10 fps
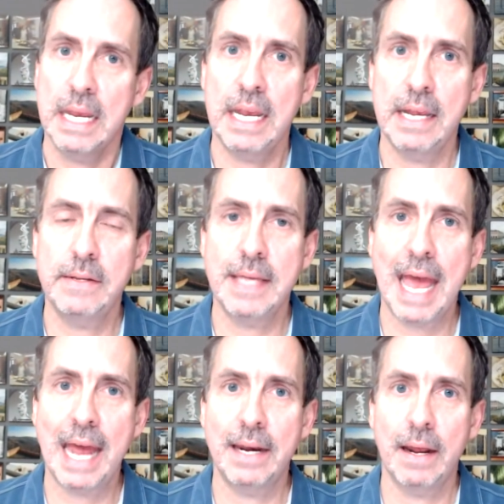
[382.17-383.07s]
is
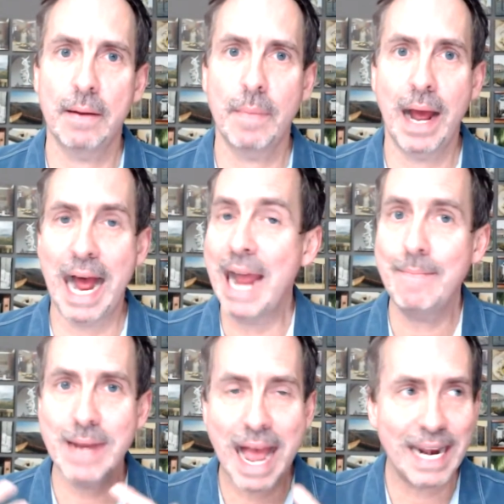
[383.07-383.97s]
that
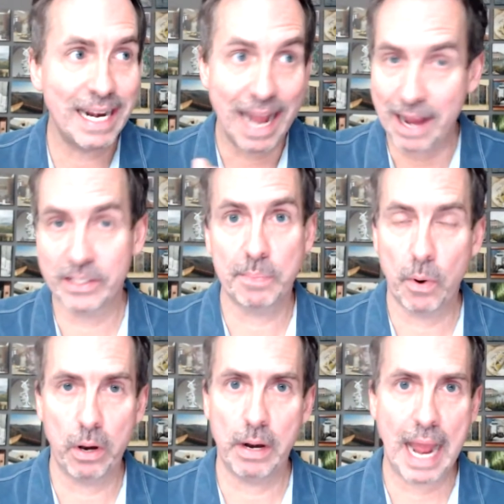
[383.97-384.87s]
I'm not an
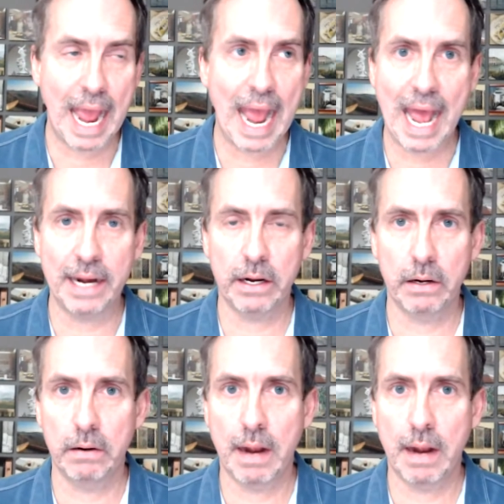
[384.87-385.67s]
expert at